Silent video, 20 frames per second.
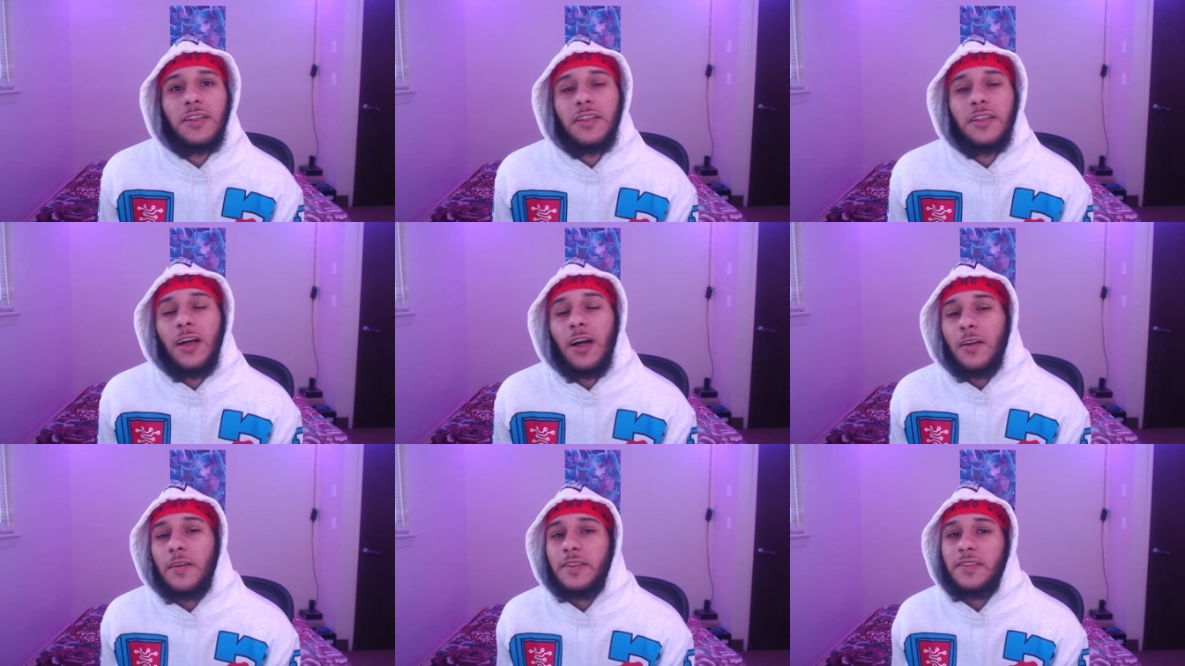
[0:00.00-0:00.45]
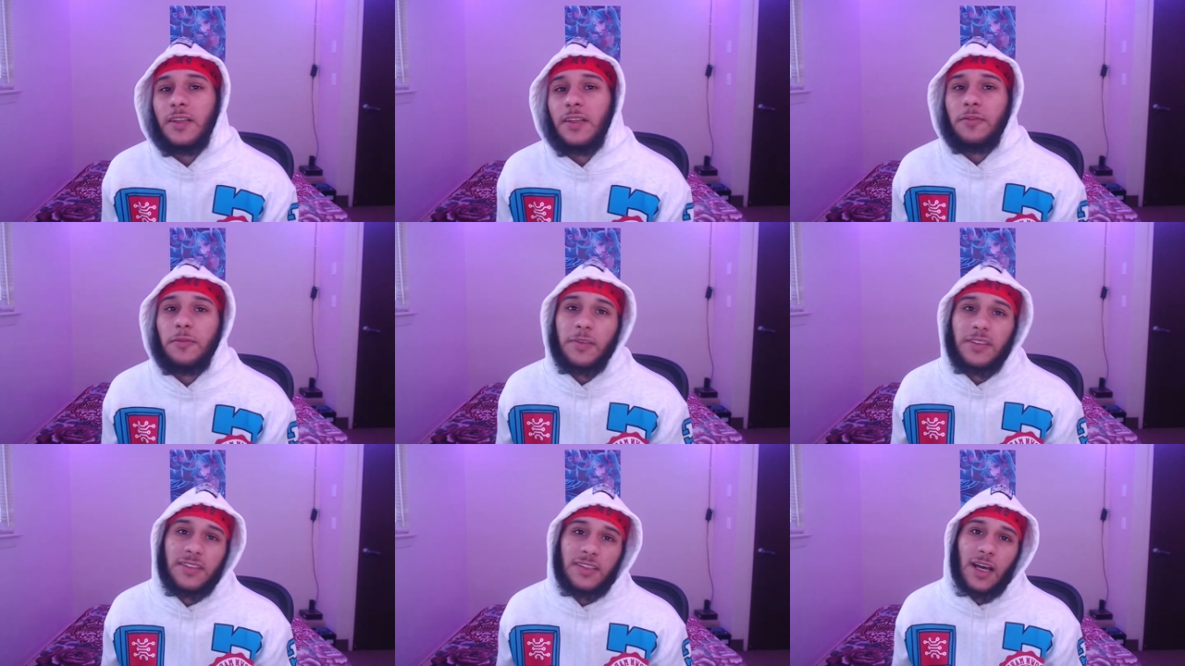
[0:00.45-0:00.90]
Y'all can tell
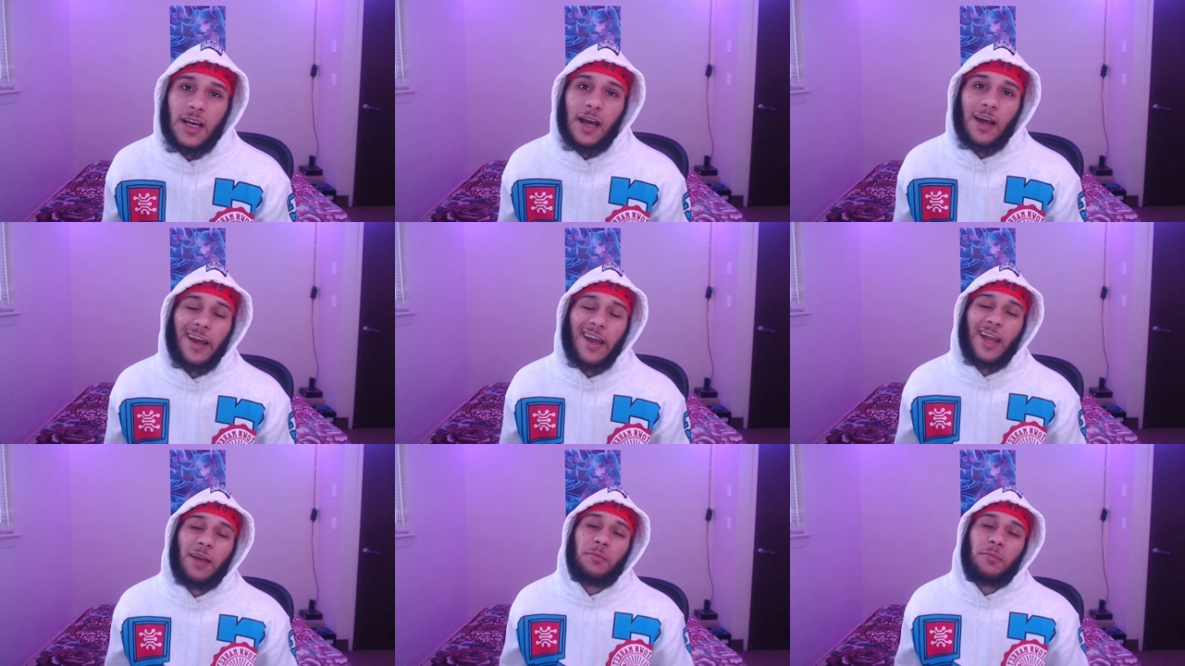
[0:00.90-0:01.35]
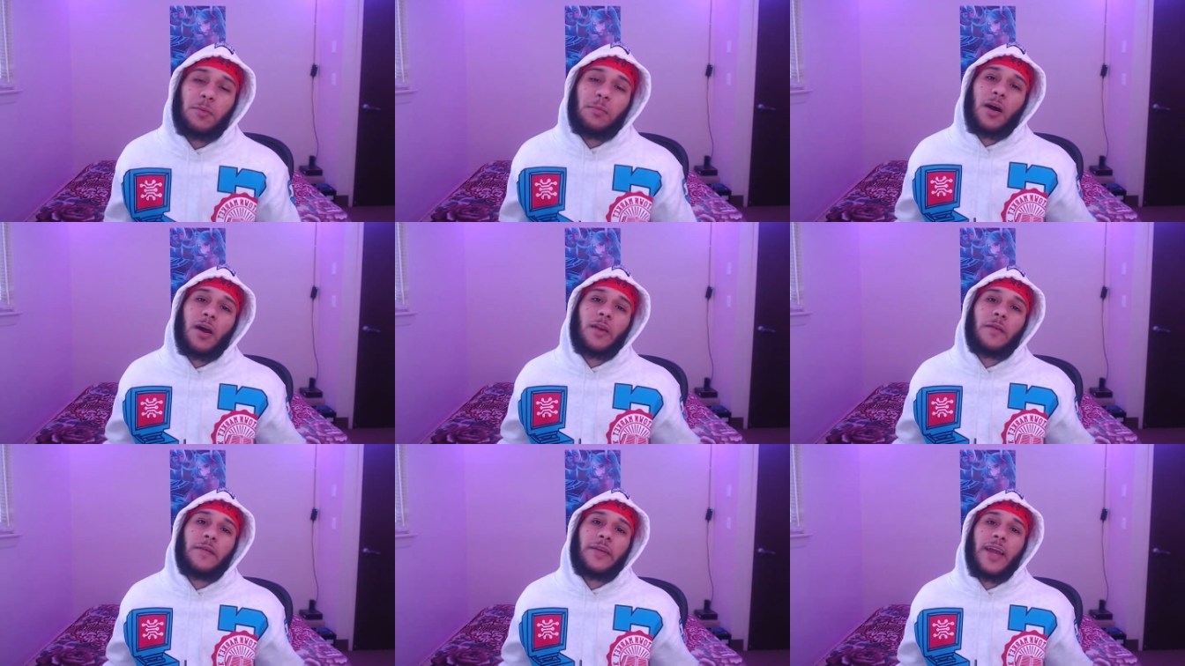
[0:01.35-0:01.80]
from the title, I am
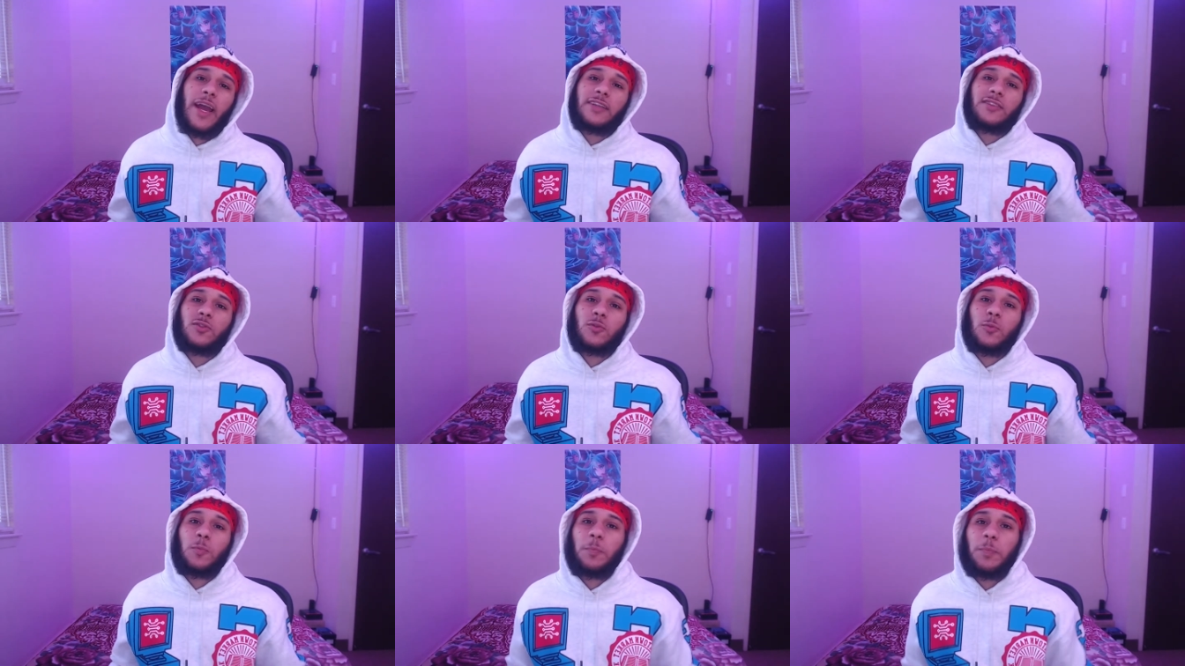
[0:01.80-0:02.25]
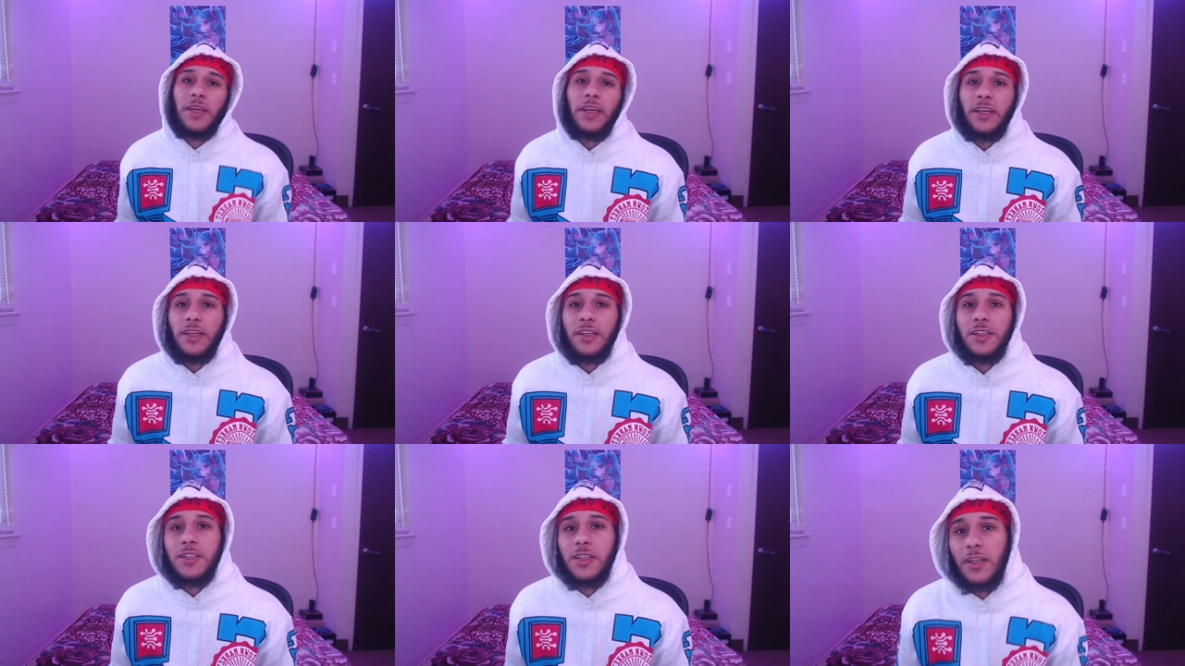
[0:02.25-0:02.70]
about to react to
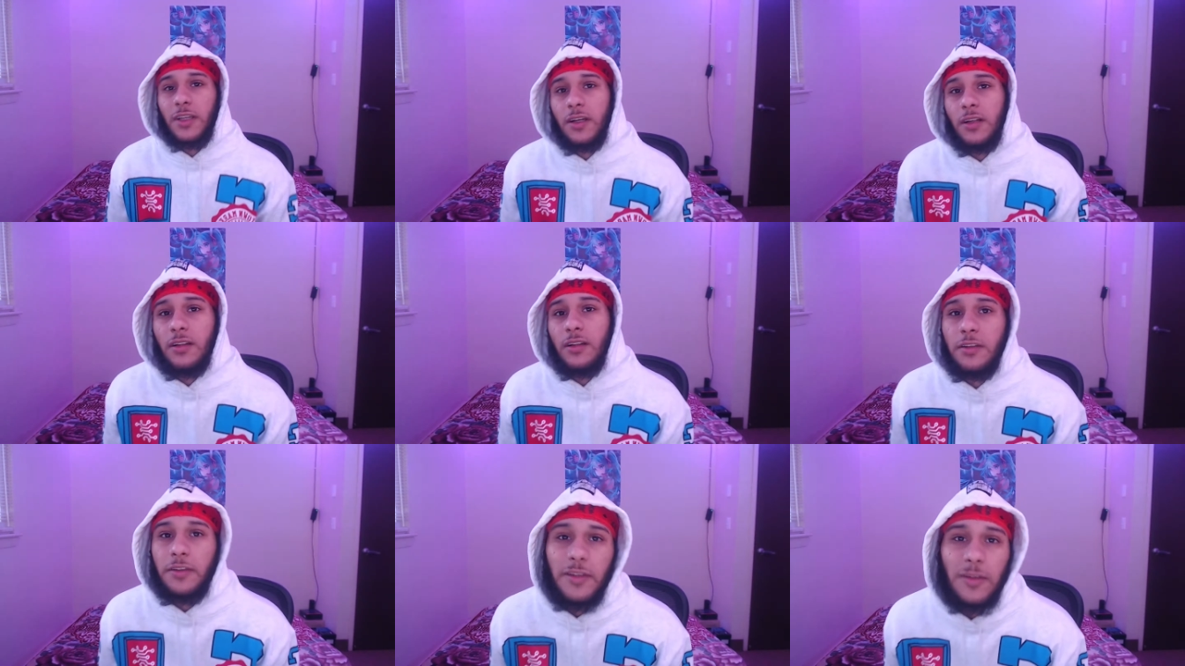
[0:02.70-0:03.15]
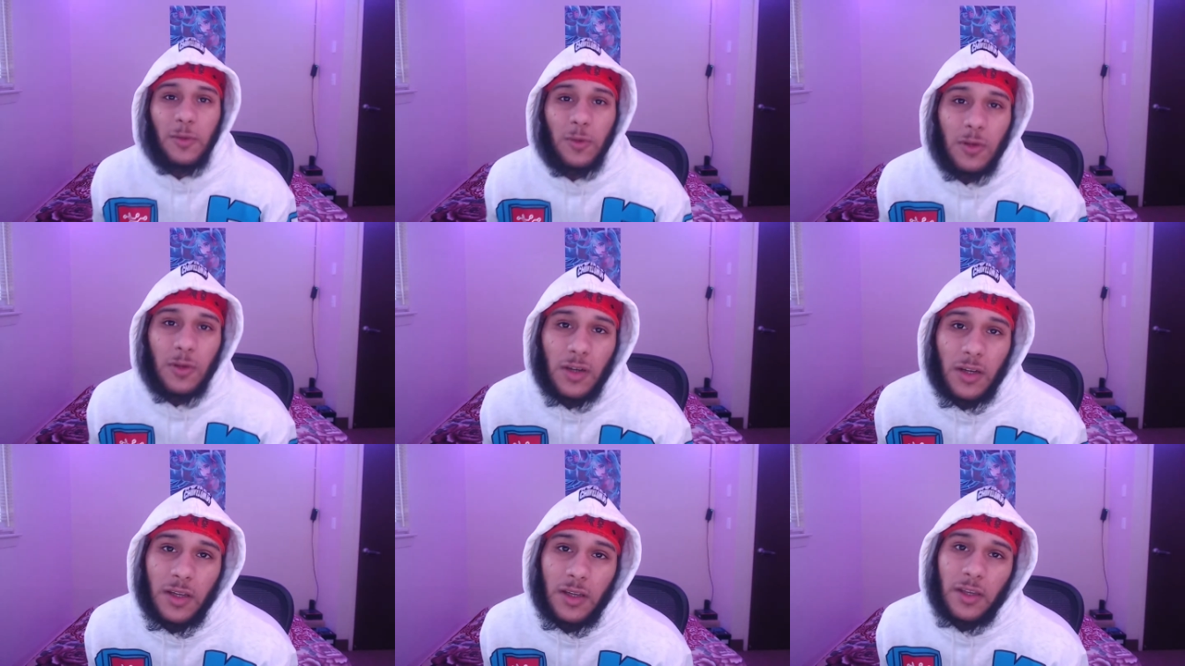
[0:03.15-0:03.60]
Pink, Chanel,
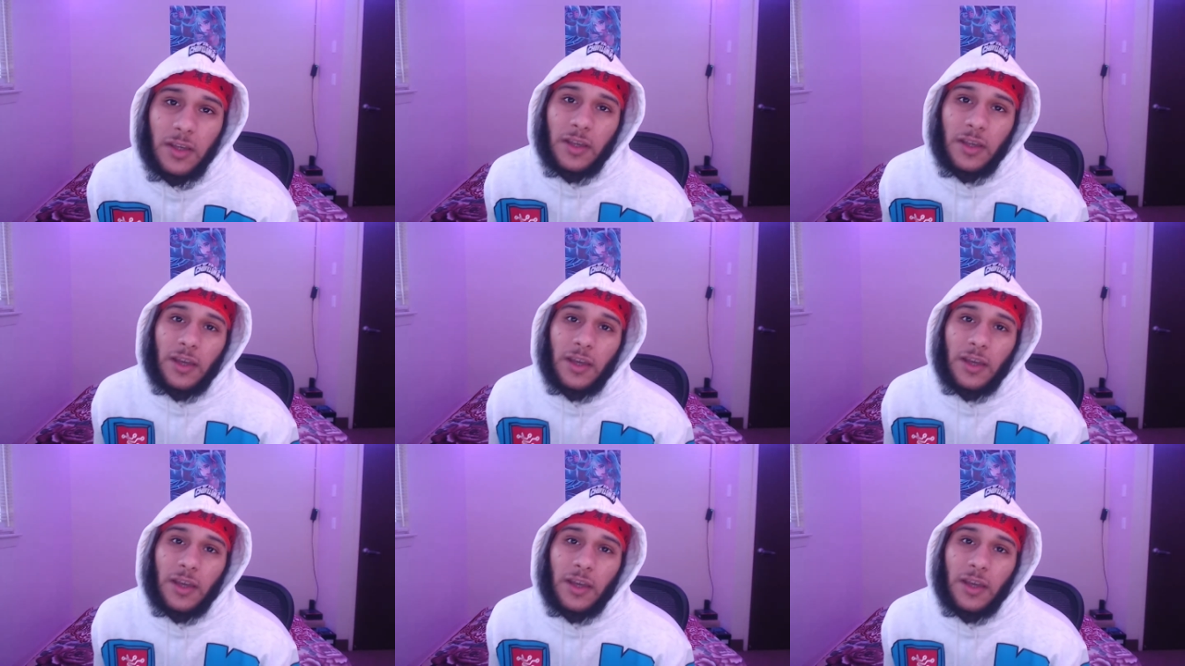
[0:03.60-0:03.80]
Dior,